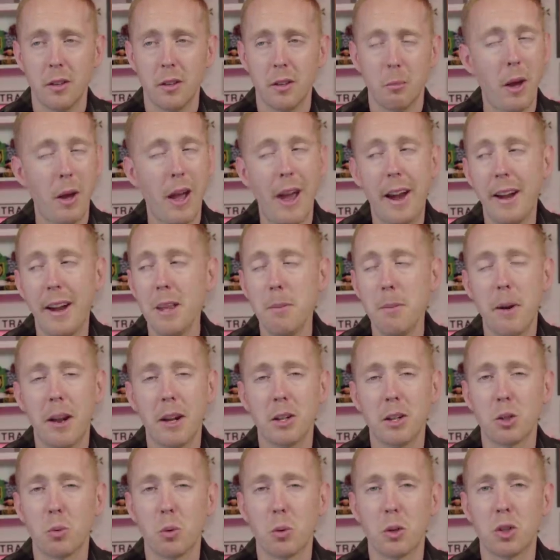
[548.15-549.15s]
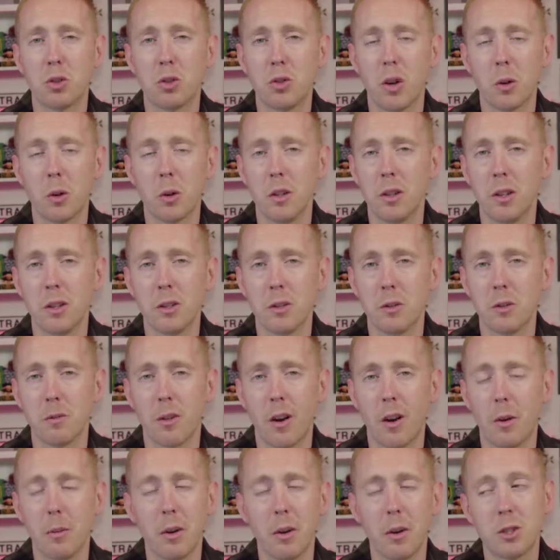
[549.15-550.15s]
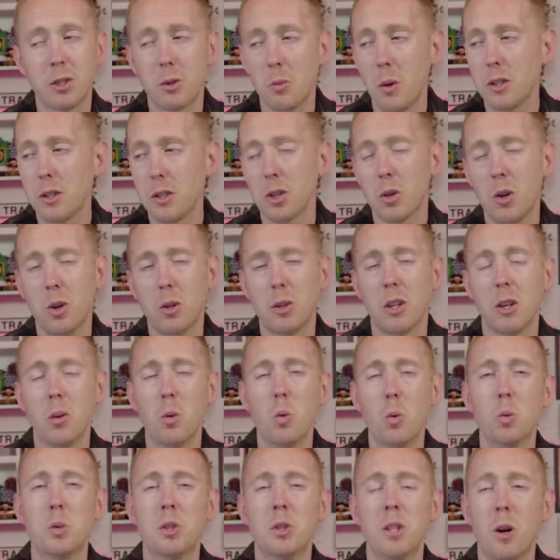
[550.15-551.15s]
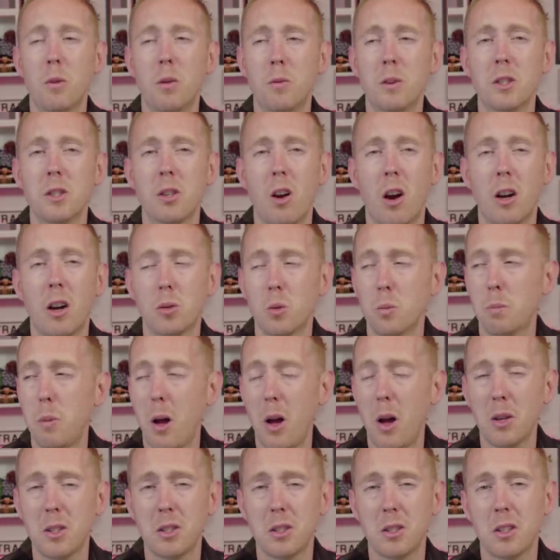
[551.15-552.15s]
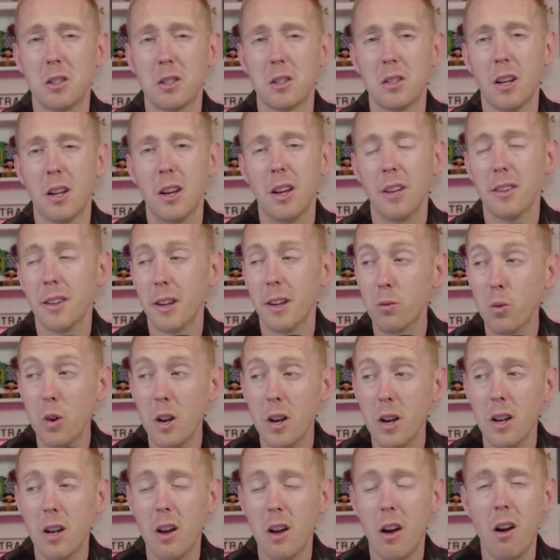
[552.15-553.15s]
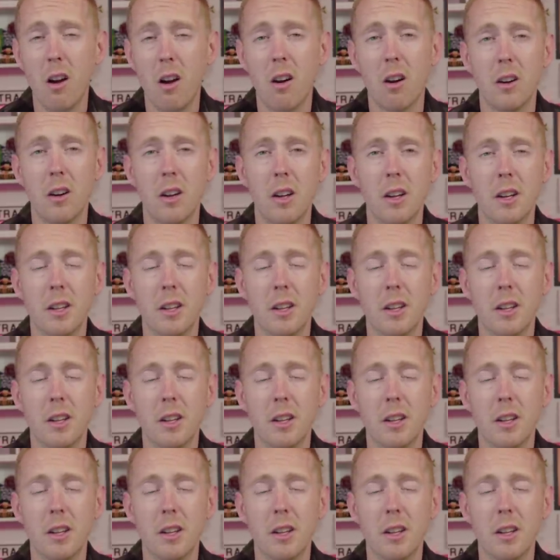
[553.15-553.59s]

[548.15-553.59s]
But any manager would have struggled in this environment. I swear to God, they're all self entitled bastards. They really are.